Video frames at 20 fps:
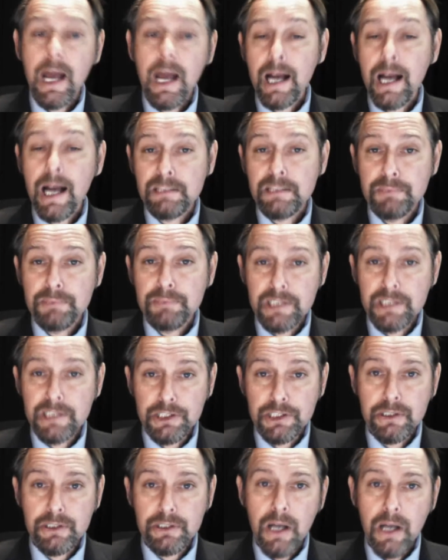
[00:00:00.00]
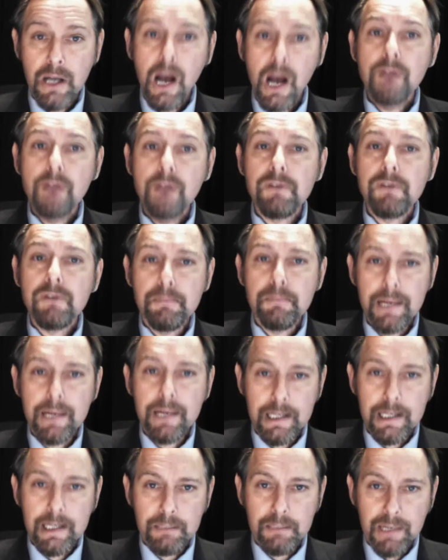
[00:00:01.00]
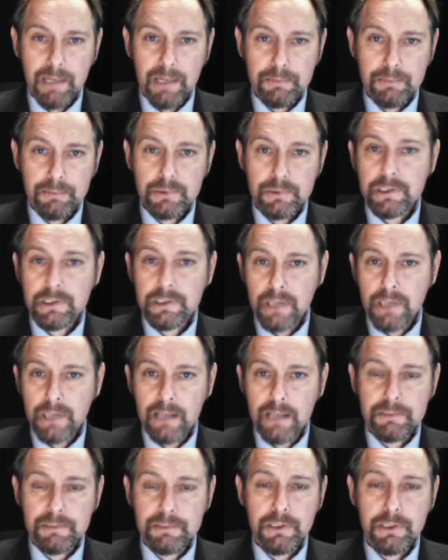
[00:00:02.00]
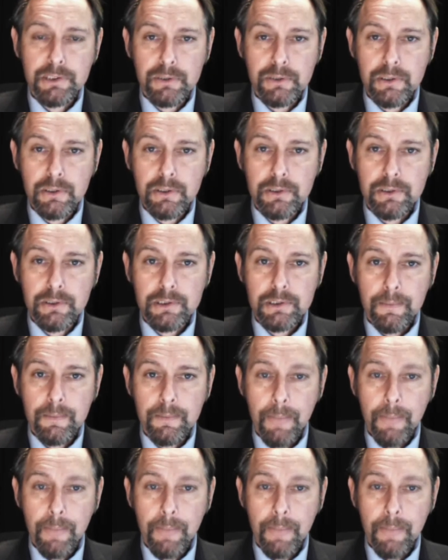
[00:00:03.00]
and petition over 1 million people to sign up to your cause.